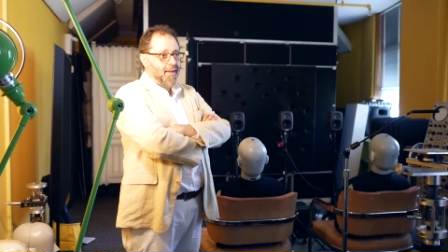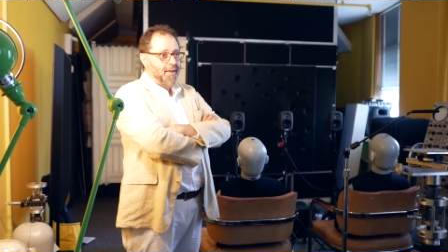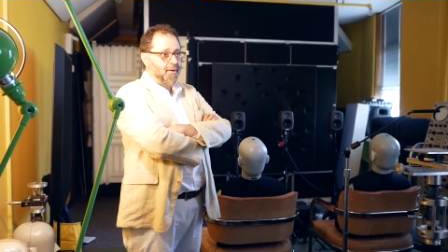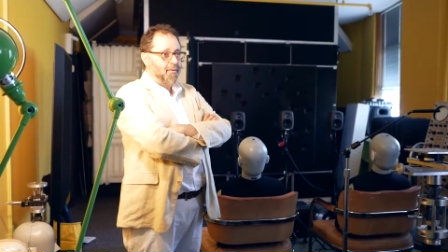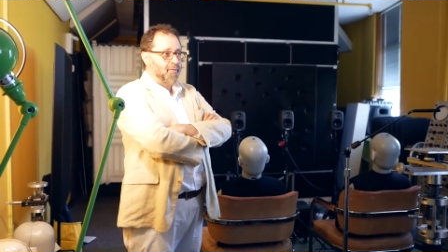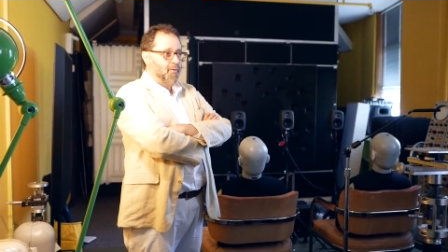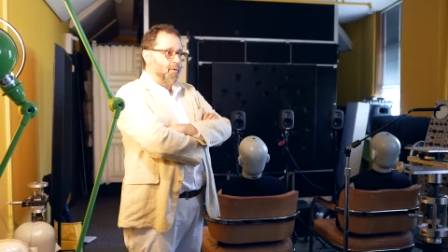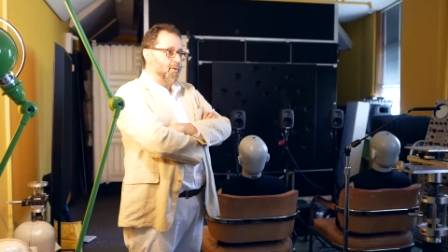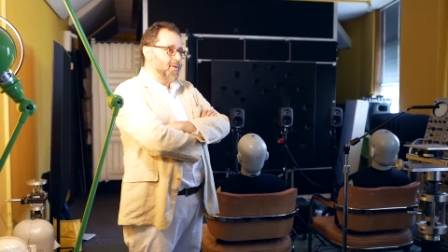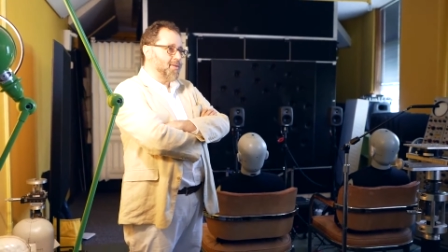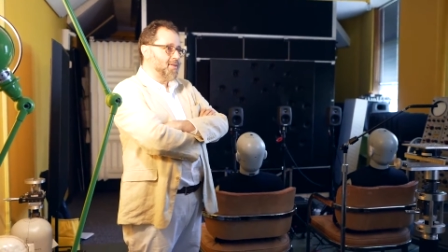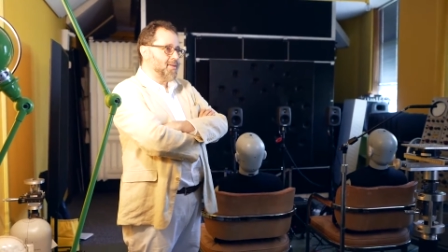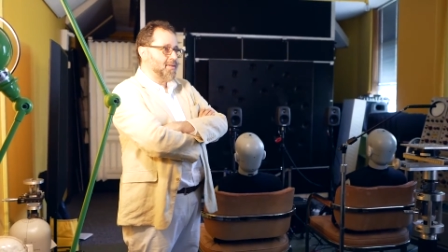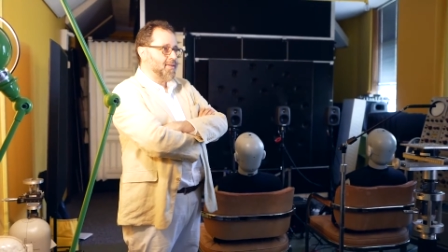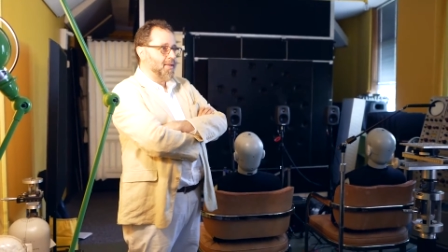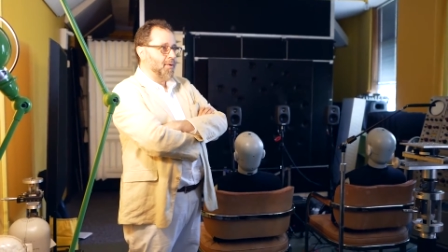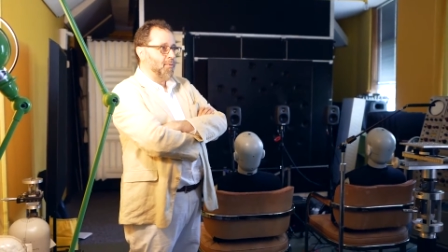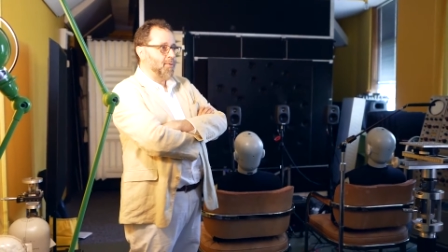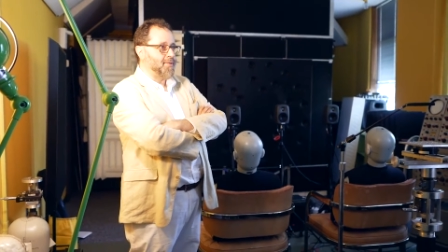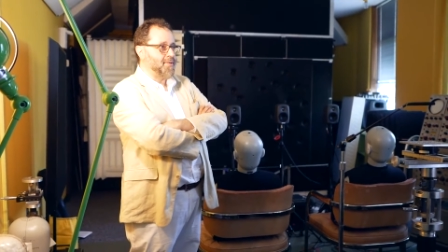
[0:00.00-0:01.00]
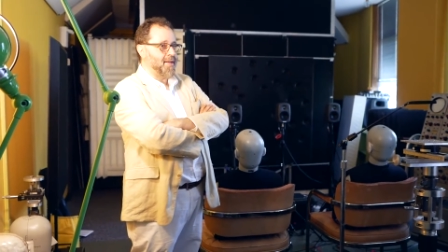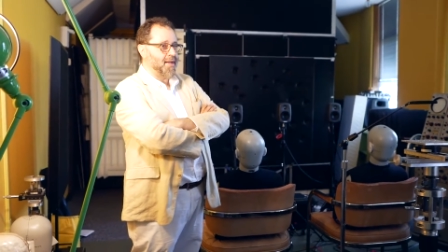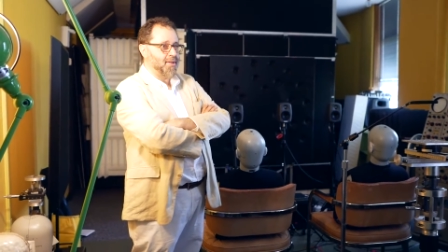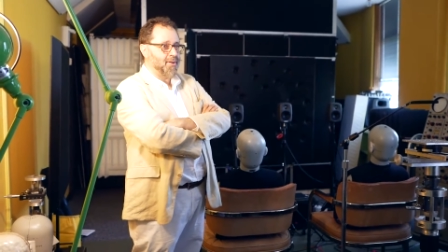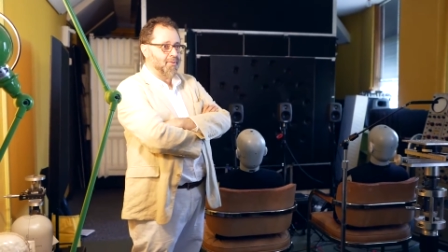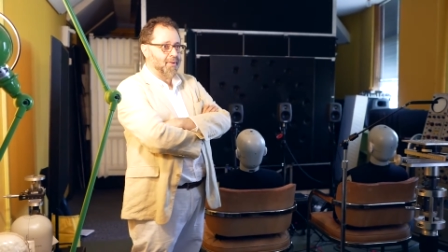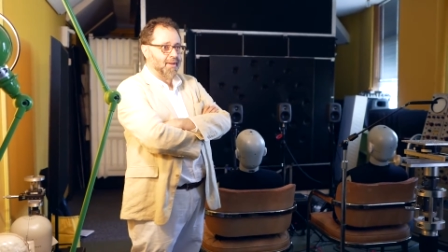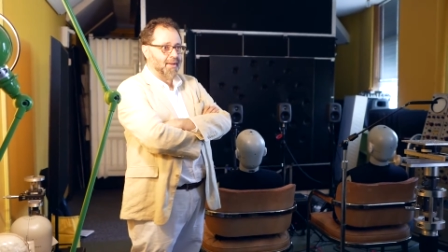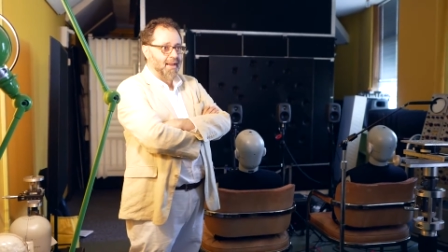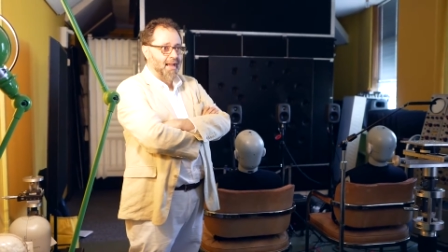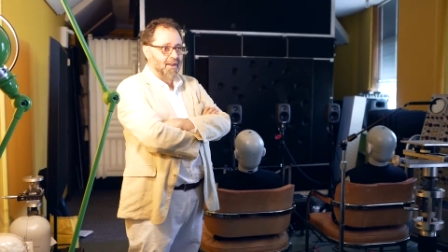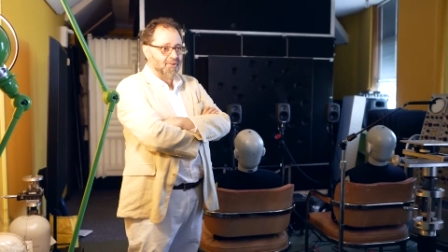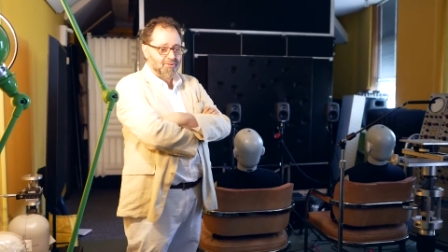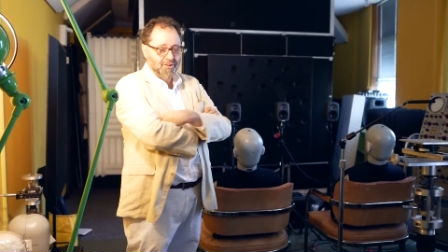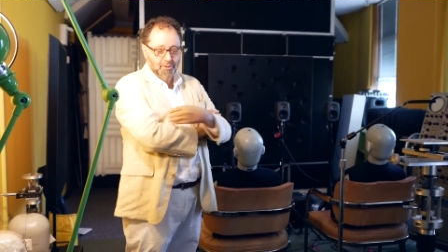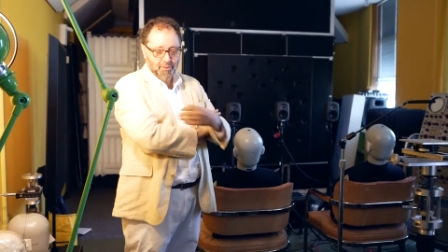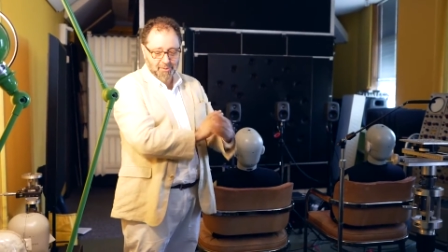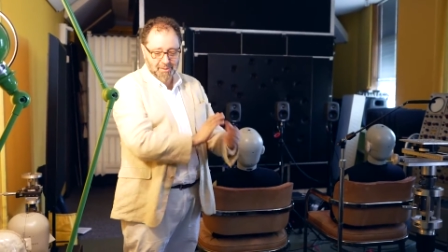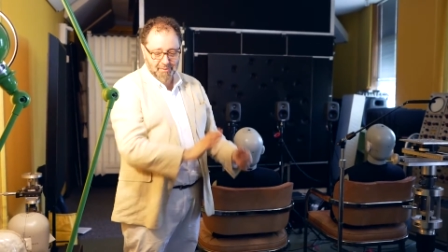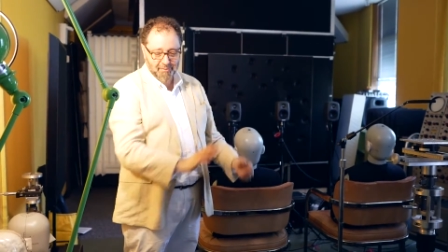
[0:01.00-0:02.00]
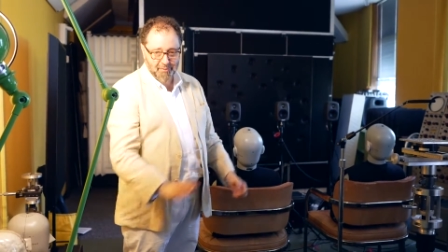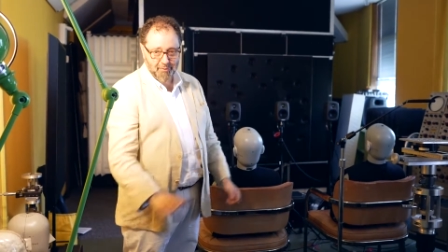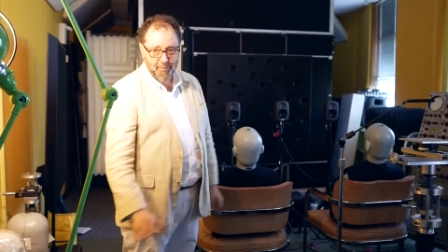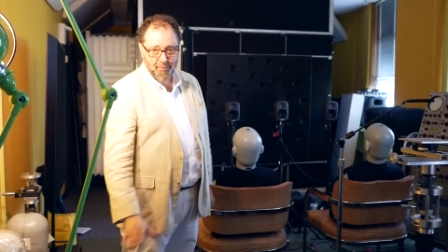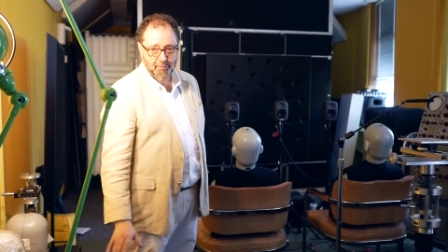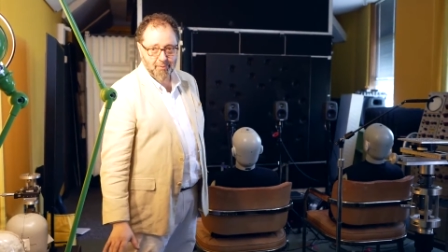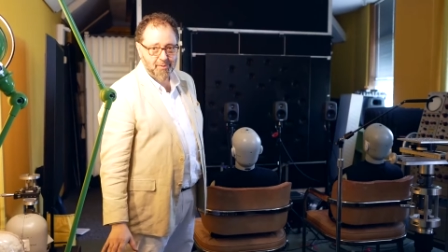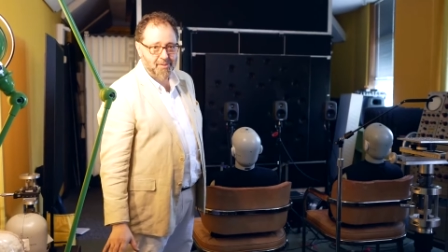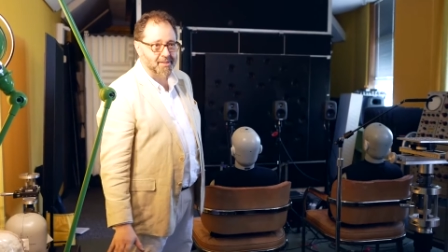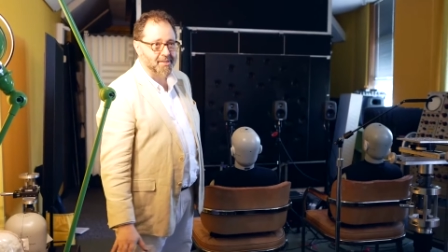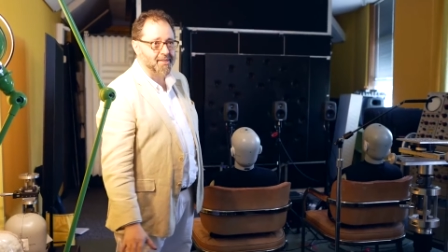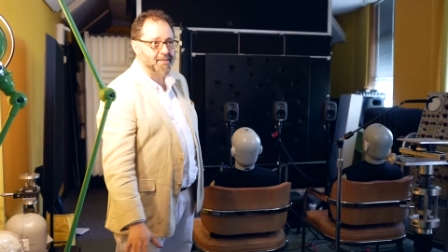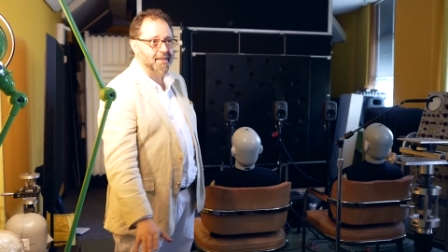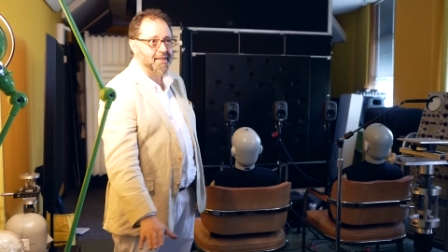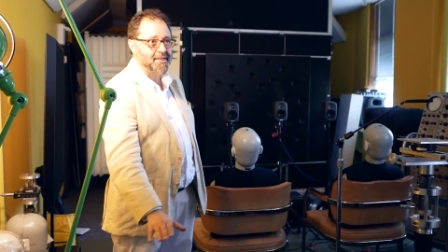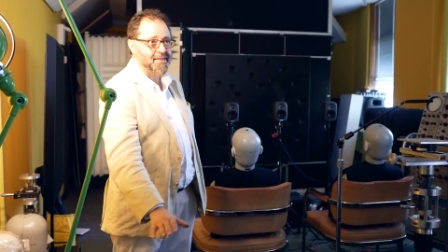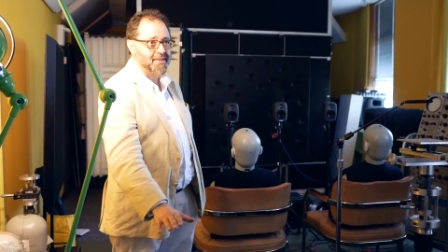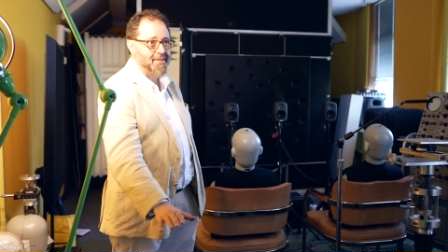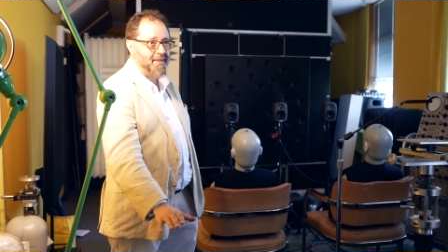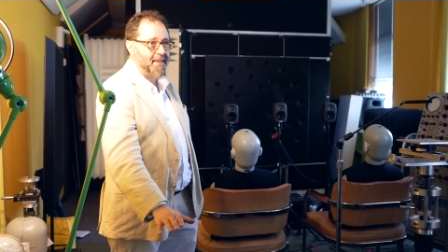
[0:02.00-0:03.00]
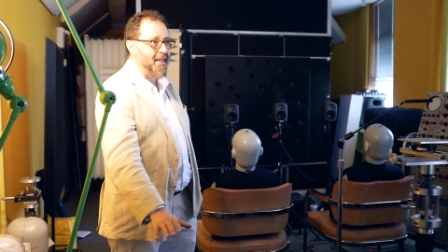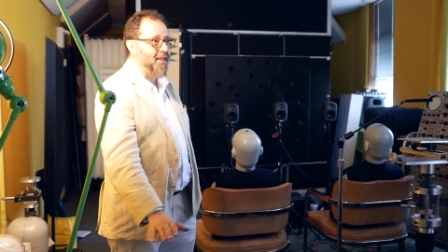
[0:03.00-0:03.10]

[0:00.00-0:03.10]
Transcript: Of course, they won't tell you that it actually only flew for six